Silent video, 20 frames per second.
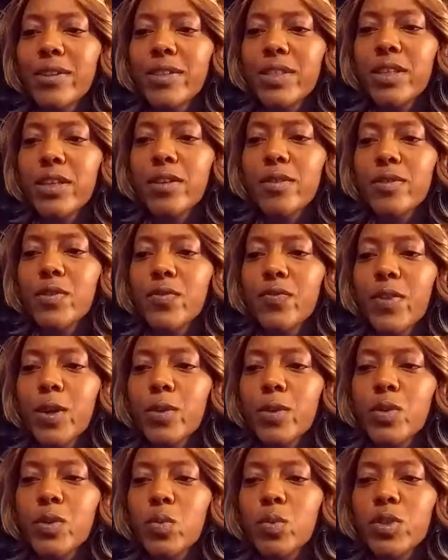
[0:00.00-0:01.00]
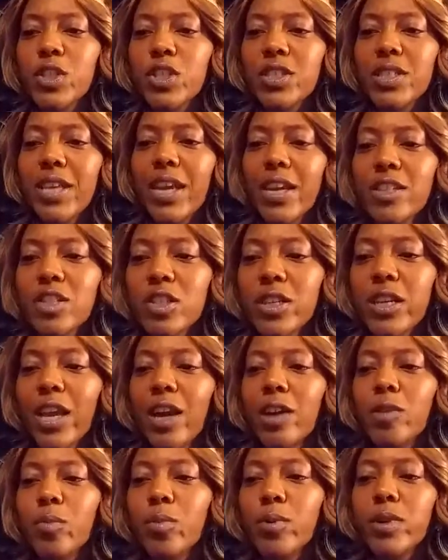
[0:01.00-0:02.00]
to put ourselves first, which is actually
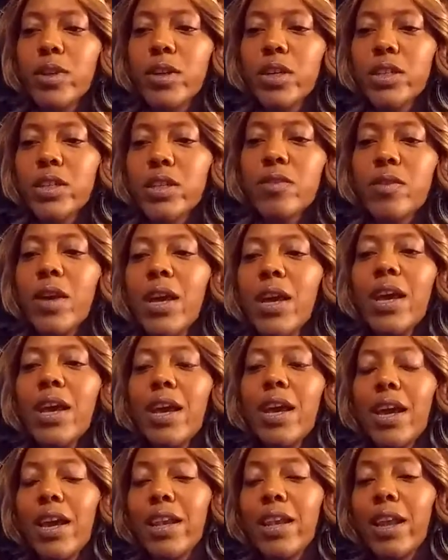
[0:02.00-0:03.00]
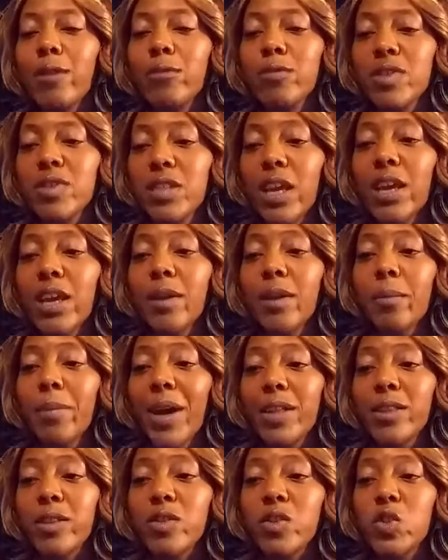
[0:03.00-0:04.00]
counterproductive. And they were saying
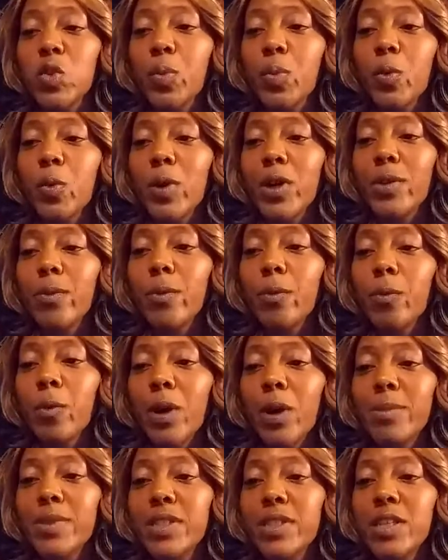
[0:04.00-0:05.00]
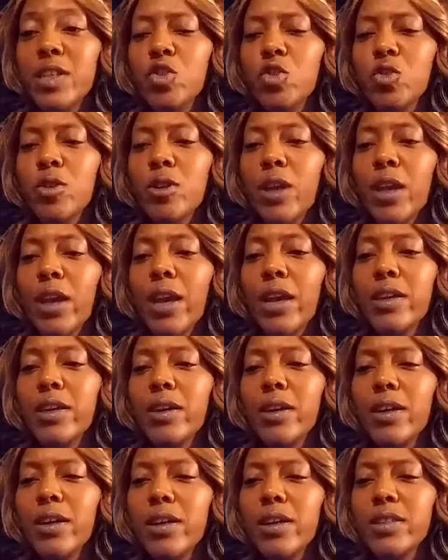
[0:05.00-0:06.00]
about the superwoman syndrome.
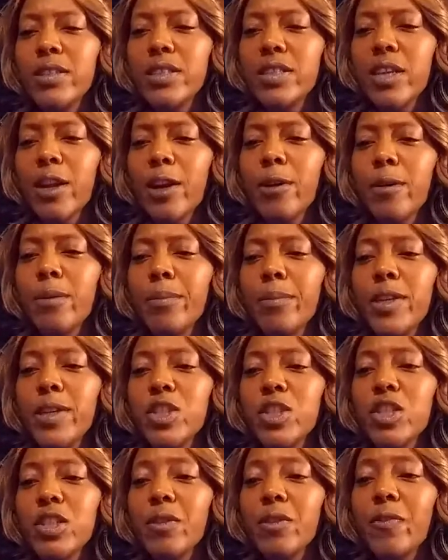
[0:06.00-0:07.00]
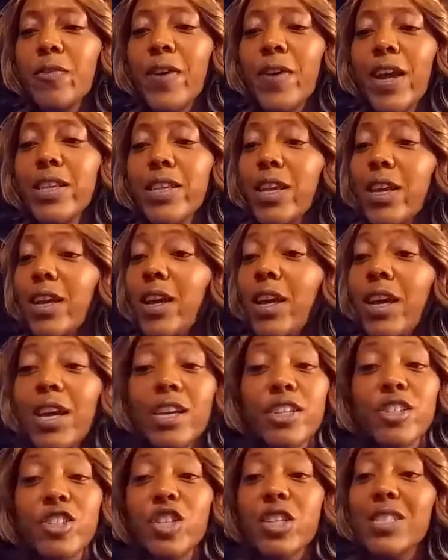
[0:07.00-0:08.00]
And Sierra mentioned the fact that
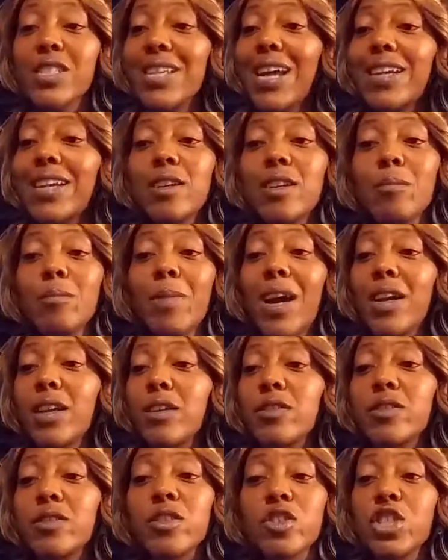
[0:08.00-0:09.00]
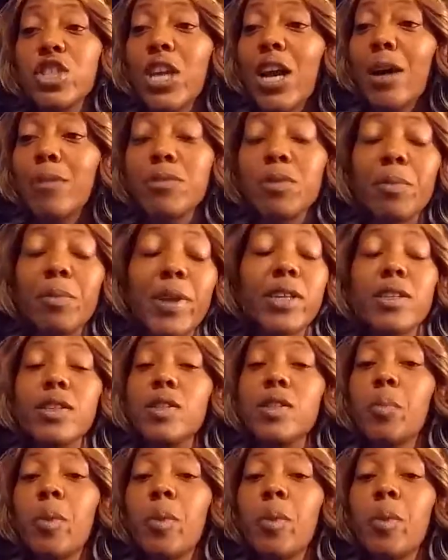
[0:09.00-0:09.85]
it's just not anybody else's job to make us a